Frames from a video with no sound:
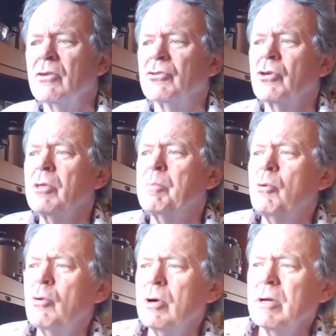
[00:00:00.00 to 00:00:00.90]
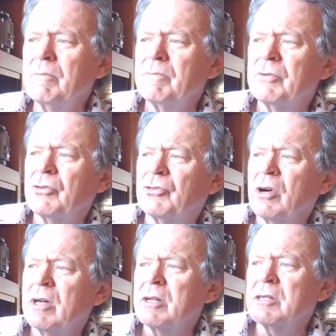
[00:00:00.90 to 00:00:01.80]
So the boy
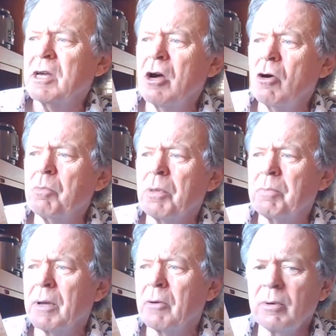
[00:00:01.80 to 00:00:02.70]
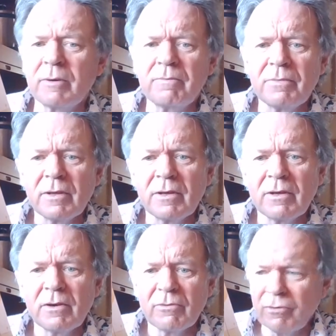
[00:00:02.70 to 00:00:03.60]
decided to help the penguin
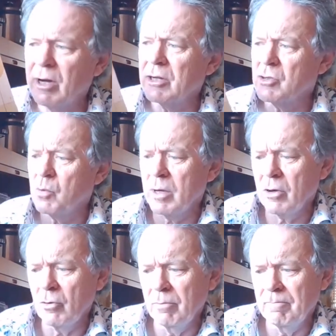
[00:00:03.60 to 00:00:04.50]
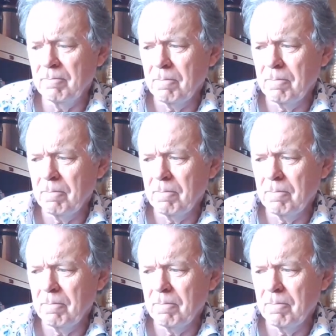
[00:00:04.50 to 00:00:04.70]
find its way home.